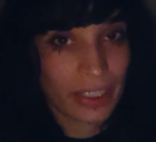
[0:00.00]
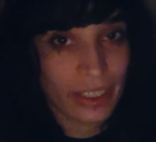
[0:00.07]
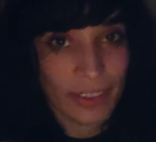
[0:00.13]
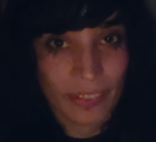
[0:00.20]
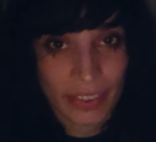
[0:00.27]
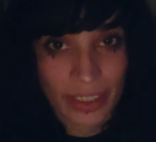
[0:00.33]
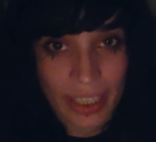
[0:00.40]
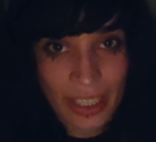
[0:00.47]
And
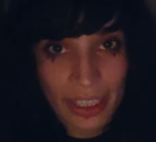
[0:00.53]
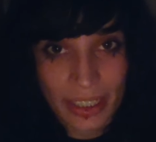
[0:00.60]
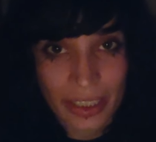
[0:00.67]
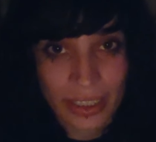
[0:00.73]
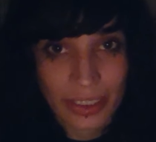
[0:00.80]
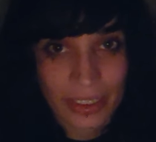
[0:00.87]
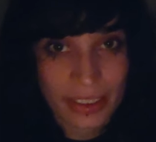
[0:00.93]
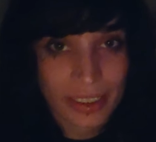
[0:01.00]
even then,
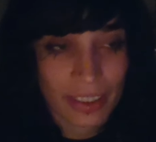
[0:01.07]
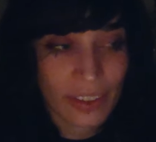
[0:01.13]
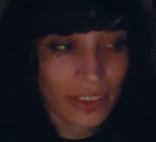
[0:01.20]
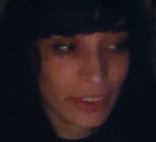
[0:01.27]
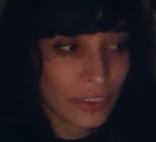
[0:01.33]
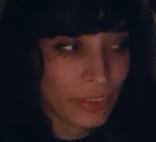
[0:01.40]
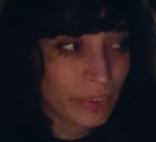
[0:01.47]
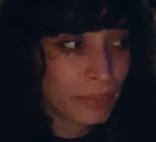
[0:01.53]
it's
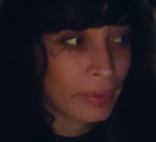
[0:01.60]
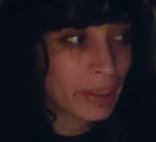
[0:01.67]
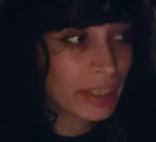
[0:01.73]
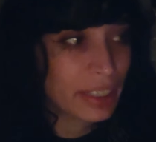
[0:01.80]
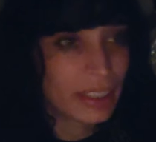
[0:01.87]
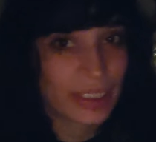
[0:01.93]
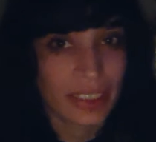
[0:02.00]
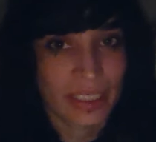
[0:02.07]
not
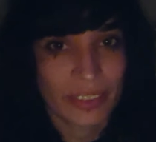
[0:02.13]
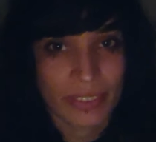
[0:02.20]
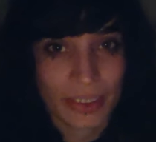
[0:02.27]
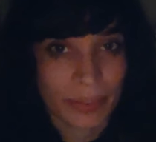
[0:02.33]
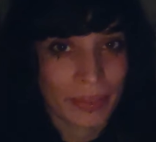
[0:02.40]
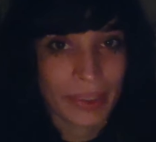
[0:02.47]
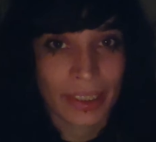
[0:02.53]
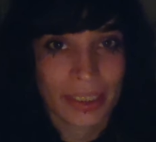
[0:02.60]
codependency if
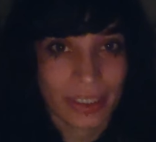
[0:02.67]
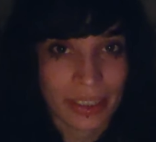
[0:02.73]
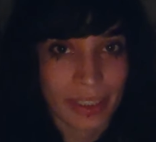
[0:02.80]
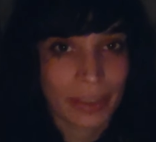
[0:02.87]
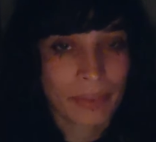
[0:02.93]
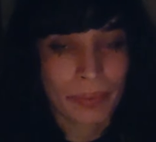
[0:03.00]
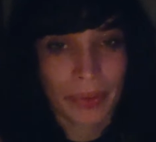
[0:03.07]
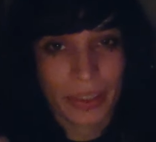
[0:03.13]
somebody is
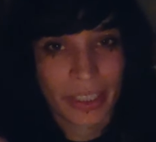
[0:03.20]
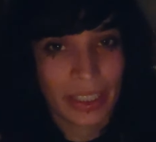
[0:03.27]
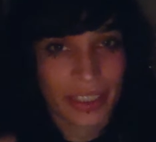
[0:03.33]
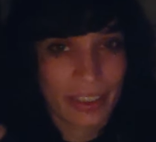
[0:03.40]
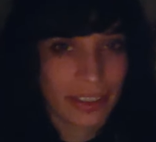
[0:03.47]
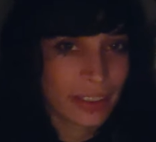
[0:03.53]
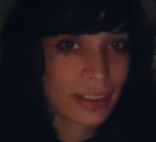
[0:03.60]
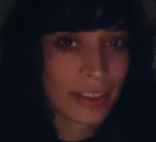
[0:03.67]
like
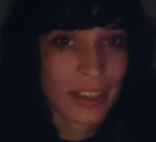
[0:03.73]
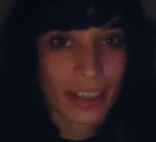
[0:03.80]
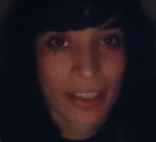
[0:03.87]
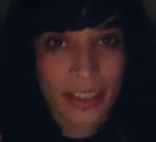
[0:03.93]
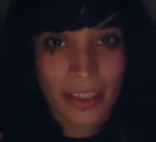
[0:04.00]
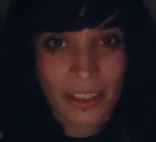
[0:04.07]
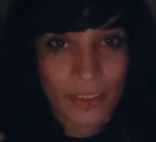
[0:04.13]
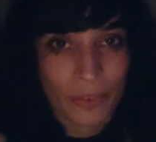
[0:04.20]
putting in
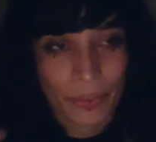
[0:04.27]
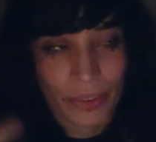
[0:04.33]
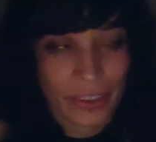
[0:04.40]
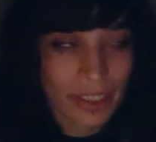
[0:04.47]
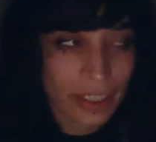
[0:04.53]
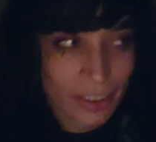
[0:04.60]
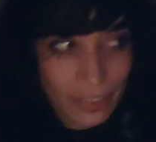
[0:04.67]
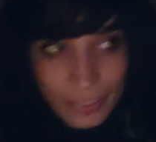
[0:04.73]

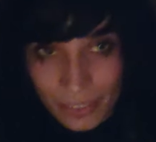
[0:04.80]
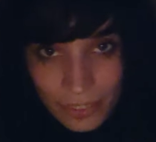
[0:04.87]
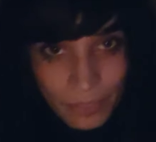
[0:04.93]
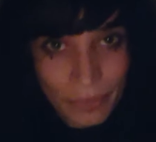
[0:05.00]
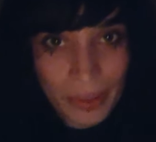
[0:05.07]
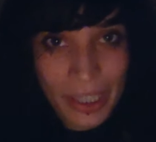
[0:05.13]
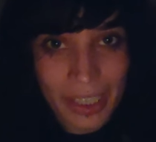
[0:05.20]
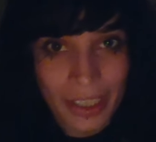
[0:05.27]
work in
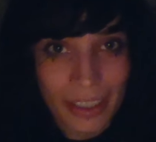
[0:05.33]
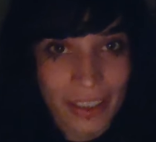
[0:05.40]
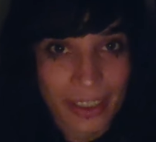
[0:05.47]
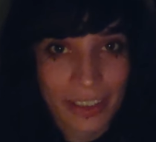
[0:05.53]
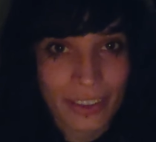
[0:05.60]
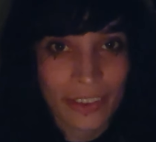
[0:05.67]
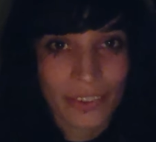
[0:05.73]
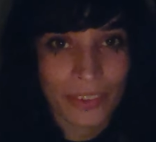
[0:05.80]
another
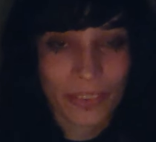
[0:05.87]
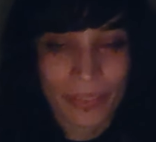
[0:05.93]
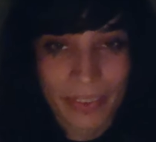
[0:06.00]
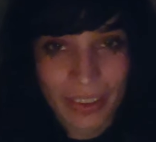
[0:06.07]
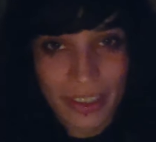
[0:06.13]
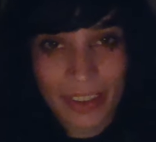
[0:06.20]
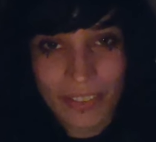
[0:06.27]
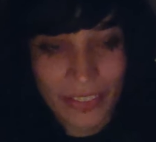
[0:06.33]
way, you know, or
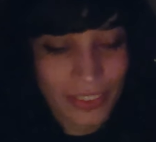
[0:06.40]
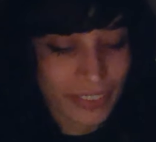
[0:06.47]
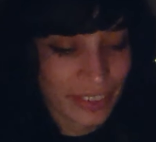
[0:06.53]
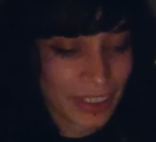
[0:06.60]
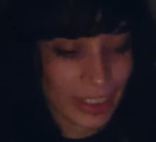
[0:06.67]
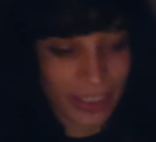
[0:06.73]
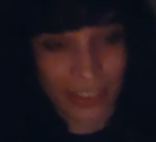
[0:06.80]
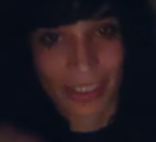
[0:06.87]

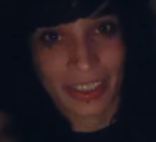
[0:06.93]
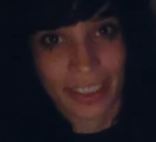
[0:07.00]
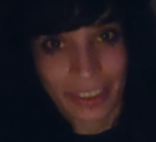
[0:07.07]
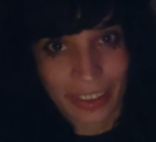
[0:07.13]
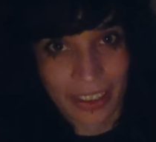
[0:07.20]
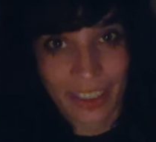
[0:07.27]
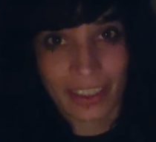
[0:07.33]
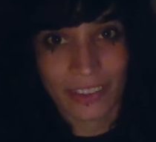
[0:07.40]
whatever, like
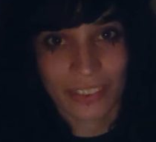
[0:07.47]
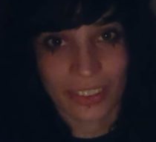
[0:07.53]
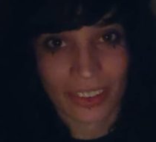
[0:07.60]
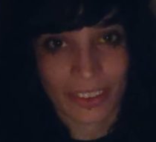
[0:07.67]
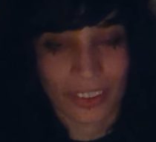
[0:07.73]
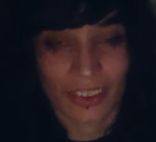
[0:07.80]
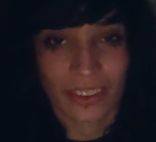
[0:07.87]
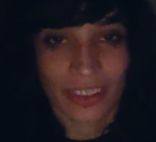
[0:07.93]
cleaning the
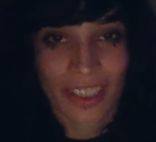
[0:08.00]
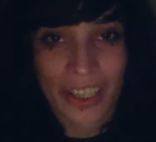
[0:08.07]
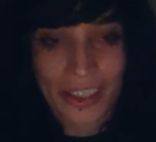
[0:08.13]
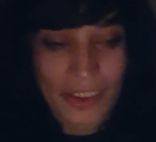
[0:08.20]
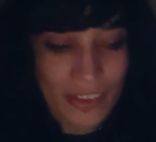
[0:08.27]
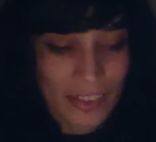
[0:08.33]
house or